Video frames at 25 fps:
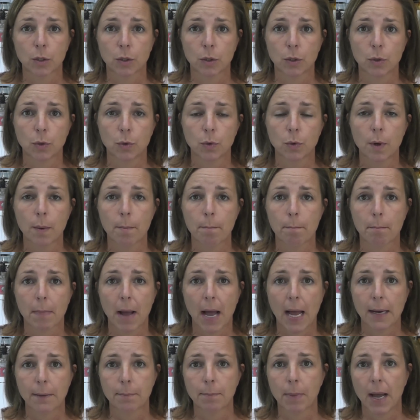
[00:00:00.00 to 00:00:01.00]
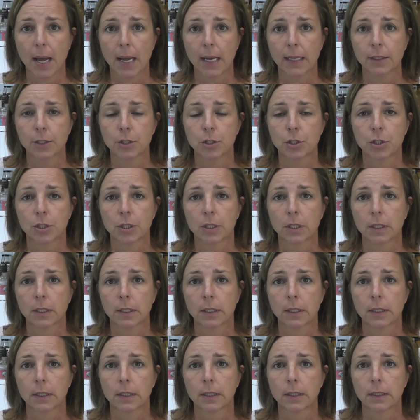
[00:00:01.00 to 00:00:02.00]
glue, Mod Podge,
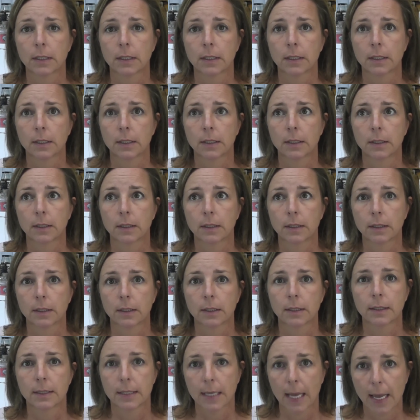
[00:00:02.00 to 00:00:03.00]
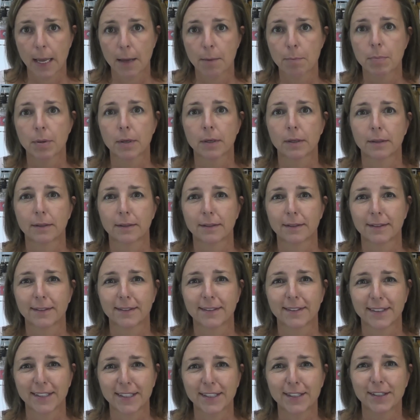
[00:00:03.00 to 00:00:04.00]
tape,
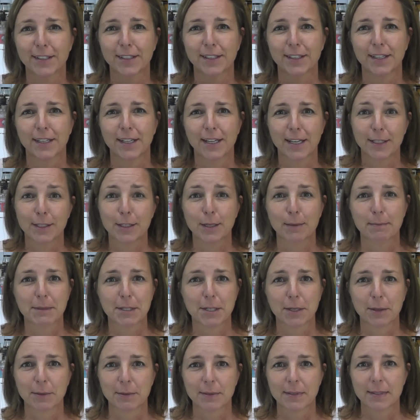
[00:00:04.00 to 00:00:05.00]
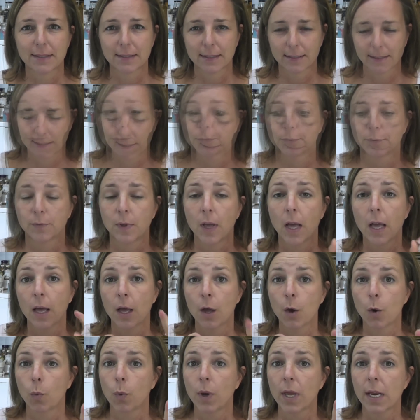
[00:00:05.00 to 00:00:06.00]
glitter, and gemstones.
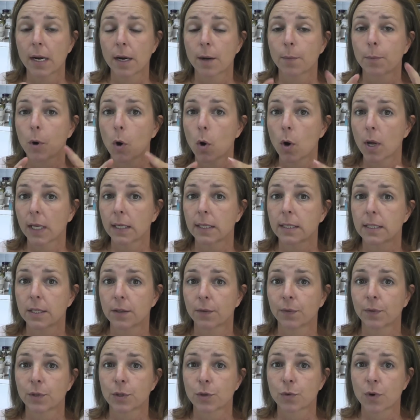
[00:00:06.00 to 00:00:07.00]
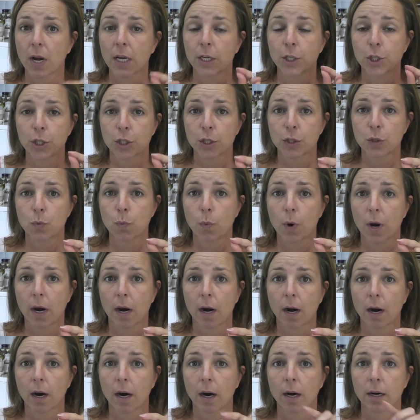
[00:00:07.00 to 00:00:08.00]
We ended up going in different directions
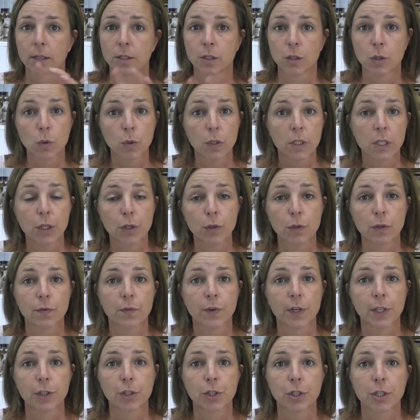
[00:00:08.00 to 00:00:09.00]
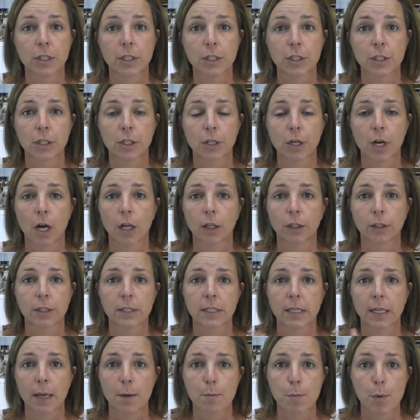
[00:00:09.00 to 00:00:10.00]
where Susie used very traditional
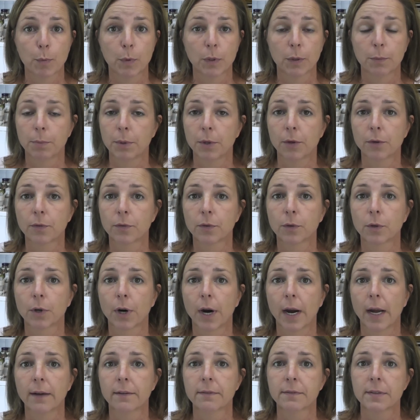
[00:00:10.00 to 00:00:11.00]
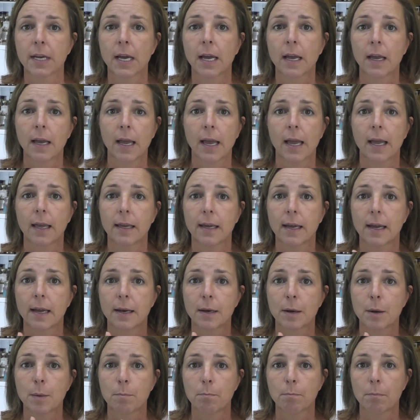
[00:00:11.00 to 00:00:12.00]
colors and came up with a beautiful craft,
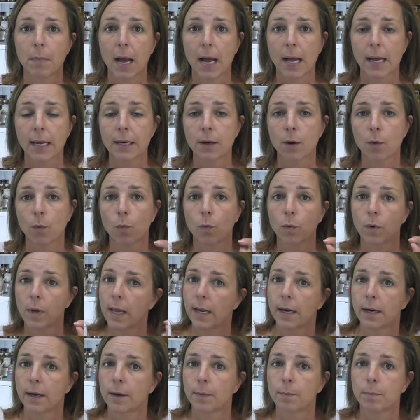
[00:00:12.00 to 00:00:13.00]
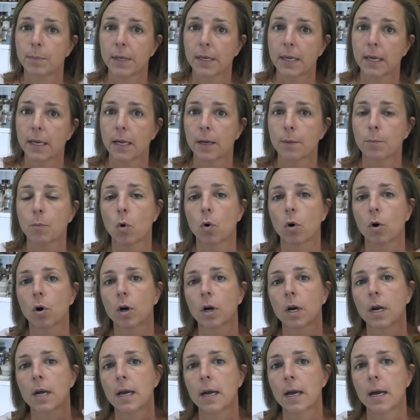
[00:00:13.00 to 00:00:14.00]
and mine ended up being
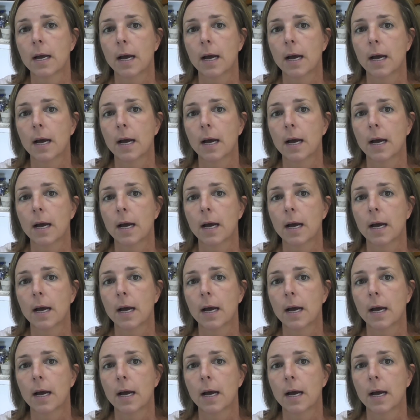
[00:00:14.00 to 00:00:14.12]
more